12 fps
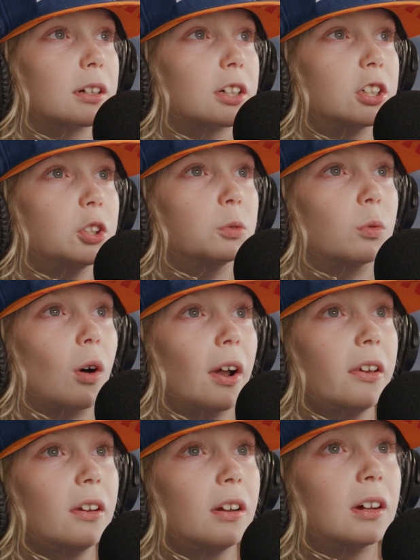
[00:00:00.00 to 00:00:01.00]

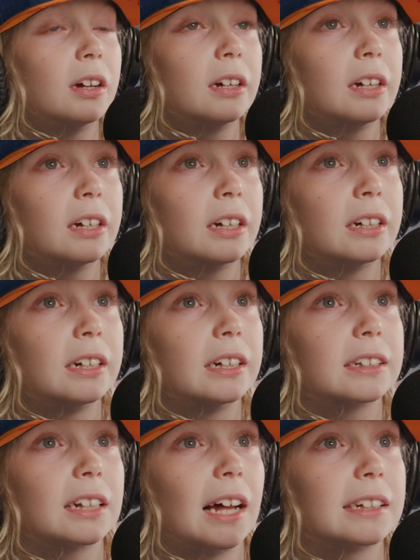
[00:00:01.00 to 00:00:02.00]
Q1
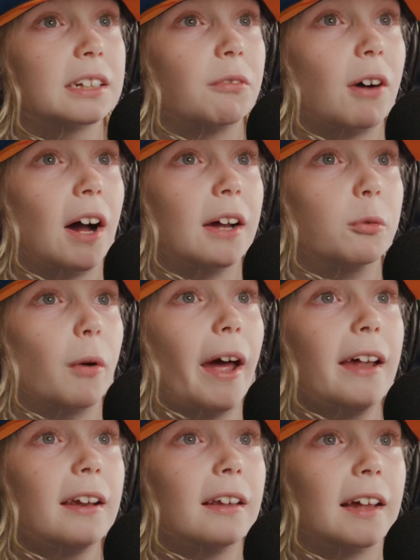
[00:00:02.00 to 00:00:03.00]
is classified
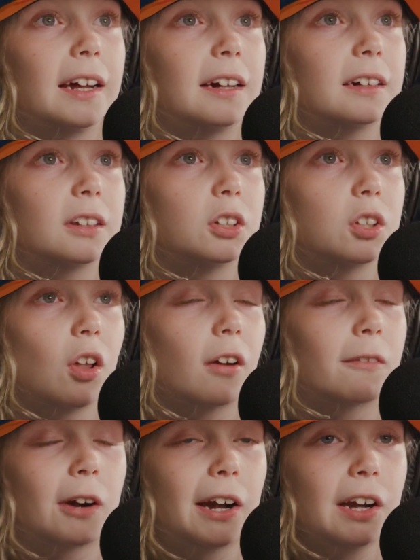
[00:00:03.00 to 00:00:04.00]
wet, like there's a
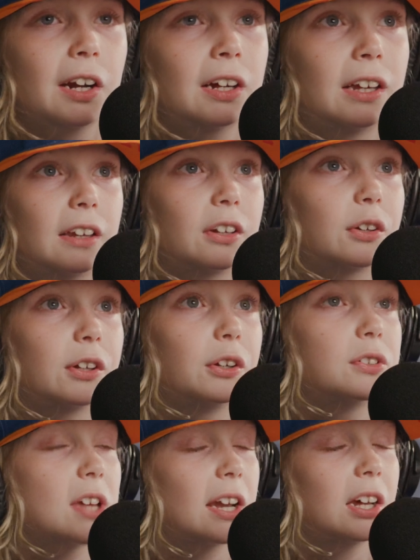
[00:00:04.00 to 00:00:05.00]
lot of rain. You can
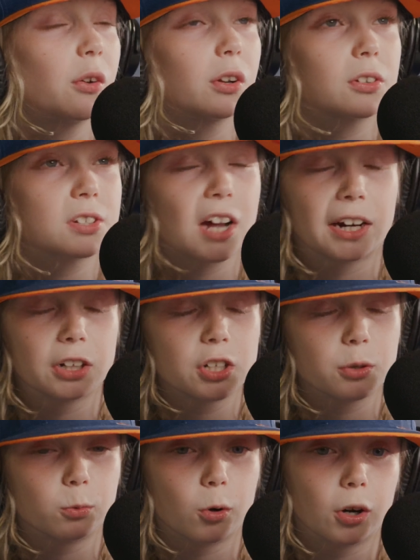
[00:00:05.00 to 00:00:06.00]
use any
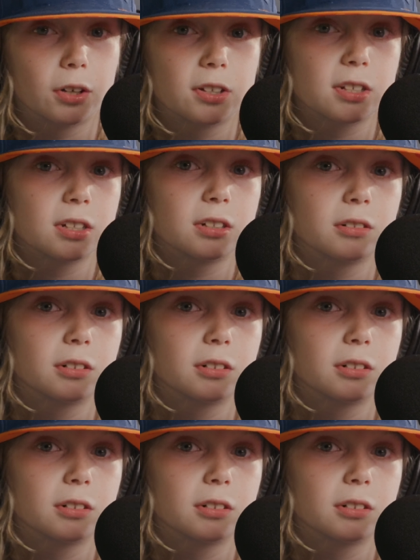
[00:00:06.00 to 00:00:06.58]
tires you want